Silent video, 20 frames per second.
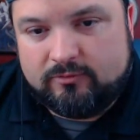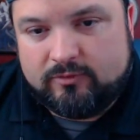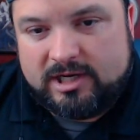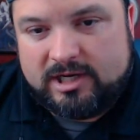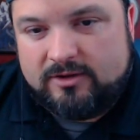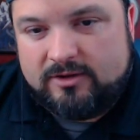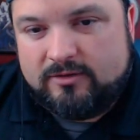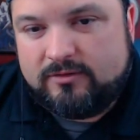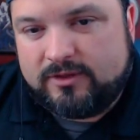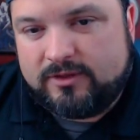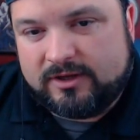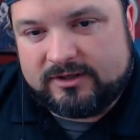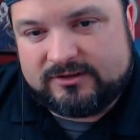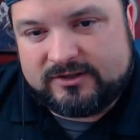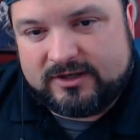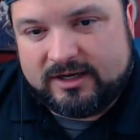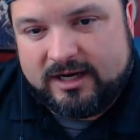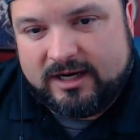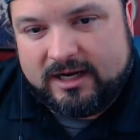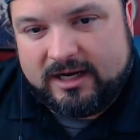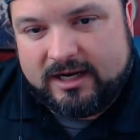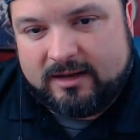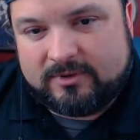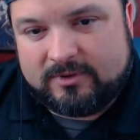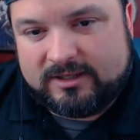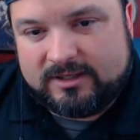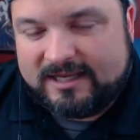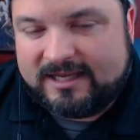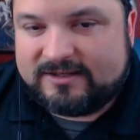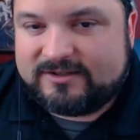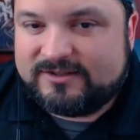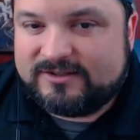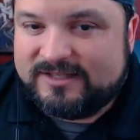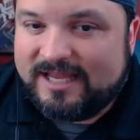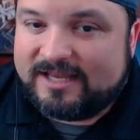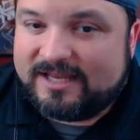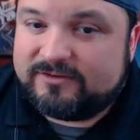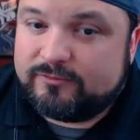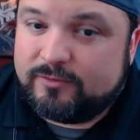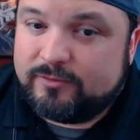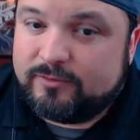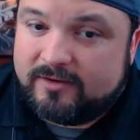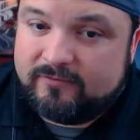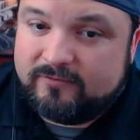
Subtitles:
I mean, what do you think's going to happen? That's